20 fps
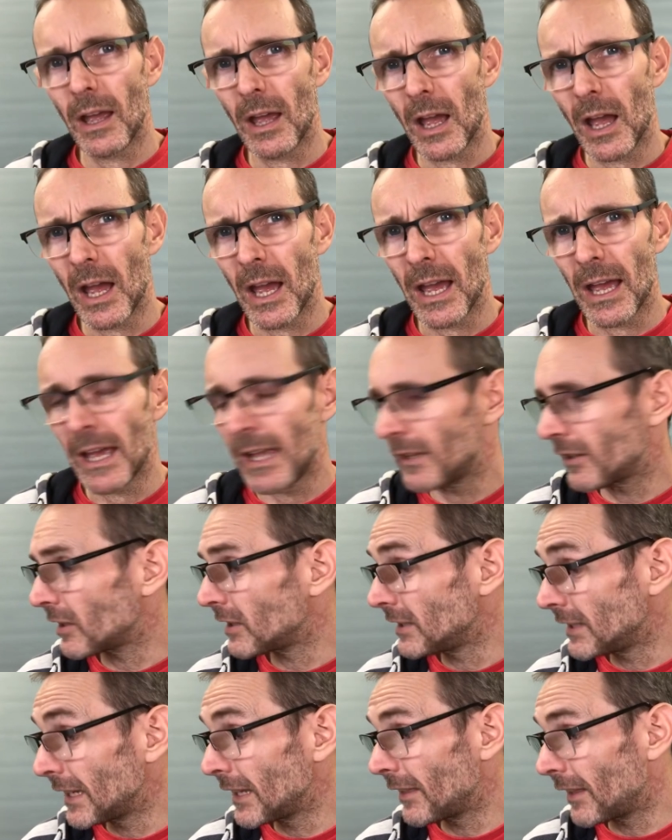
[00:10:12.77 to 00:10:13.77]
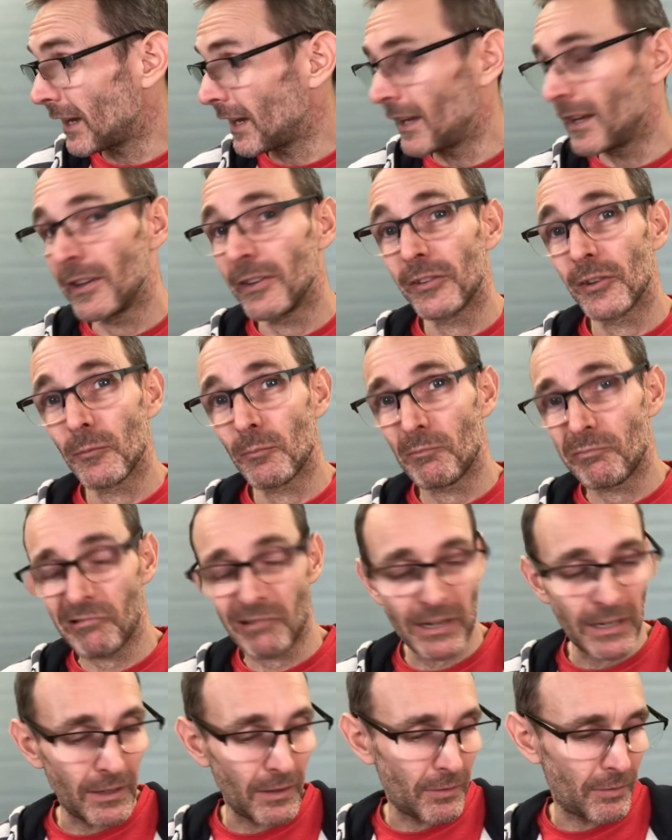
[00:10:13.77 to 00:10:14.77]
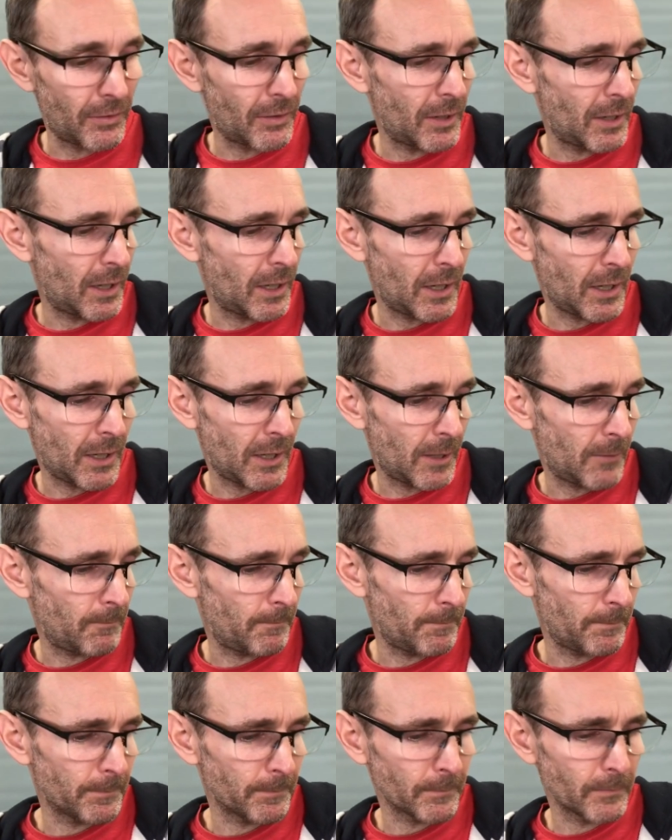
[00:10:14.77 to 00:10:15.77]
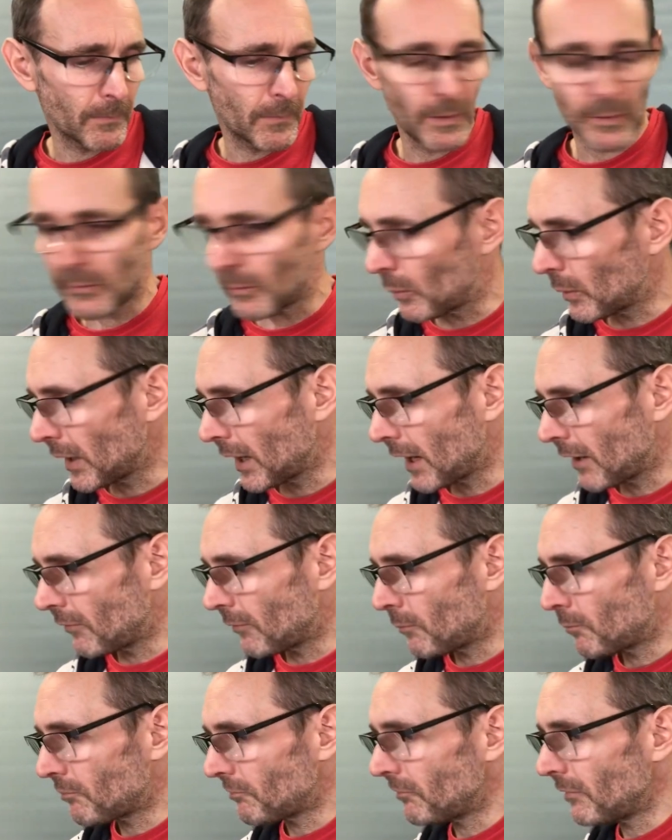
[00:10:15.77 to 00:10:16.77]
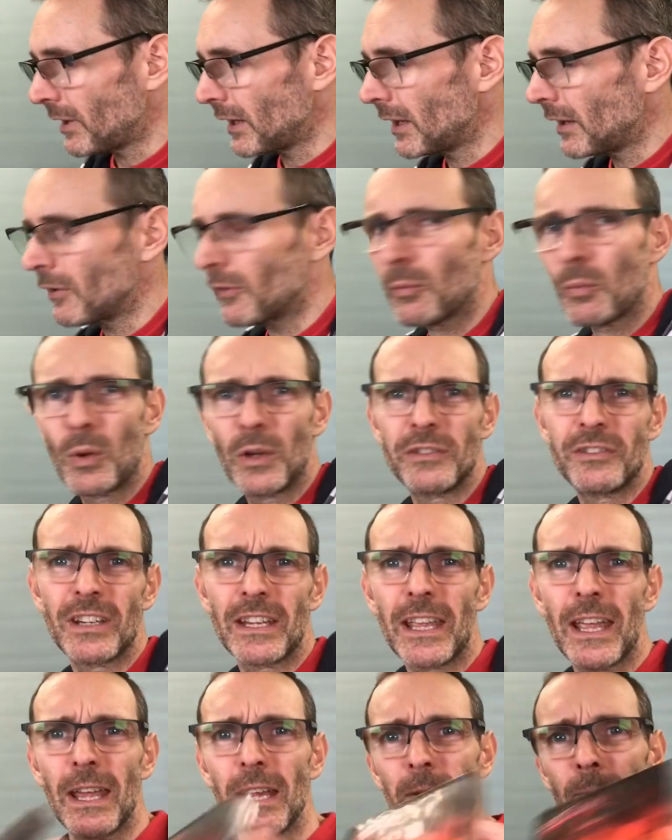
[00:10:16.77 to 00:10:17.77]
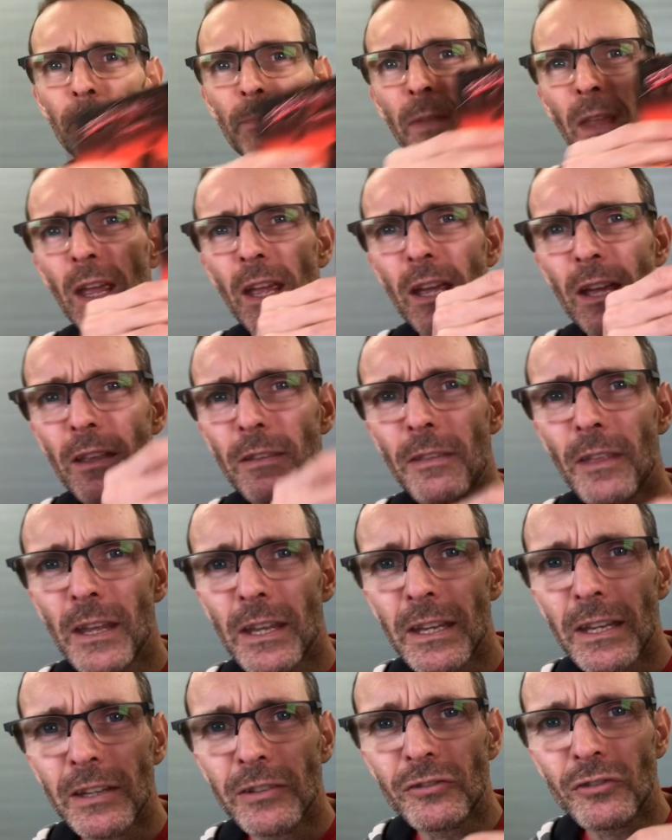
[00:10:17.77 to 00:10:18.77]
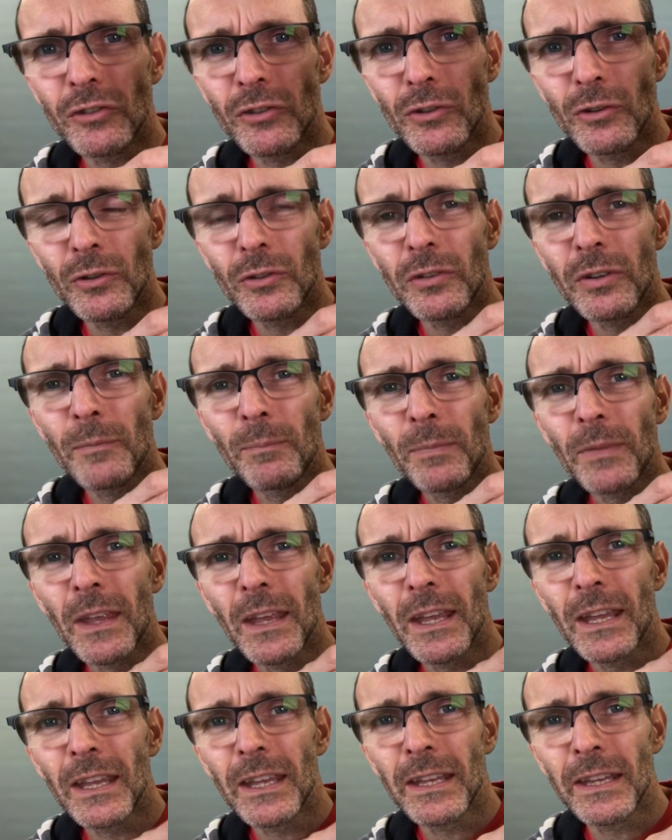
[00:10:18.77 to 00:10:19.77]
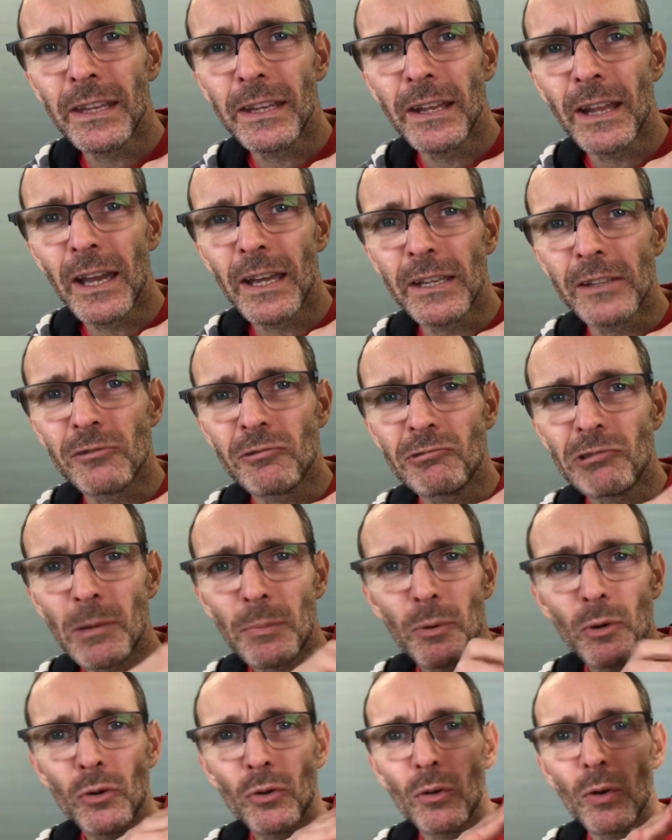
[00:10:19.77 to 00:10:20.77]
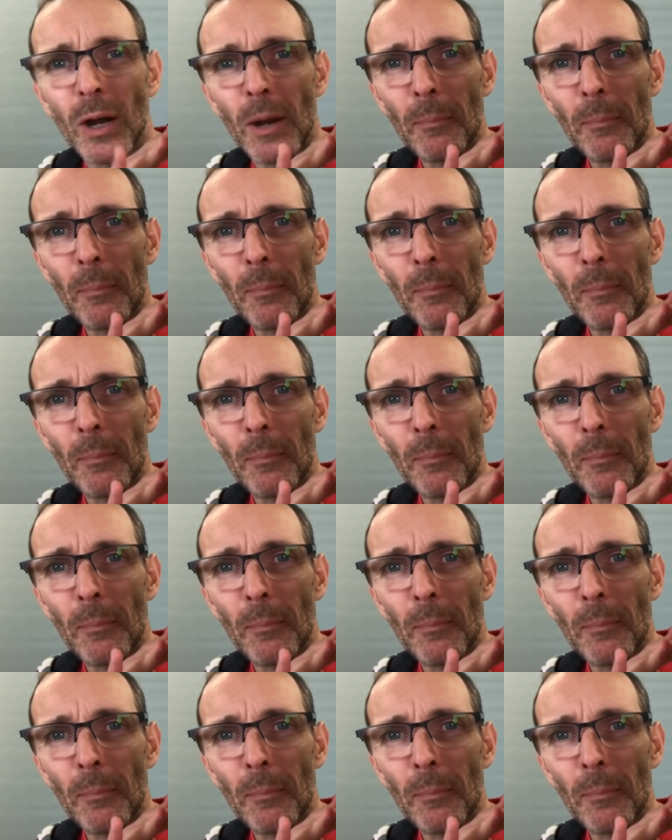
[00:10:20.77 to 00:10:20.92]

And neither is Breathe. So we have Breathe, which again, they issued in a triple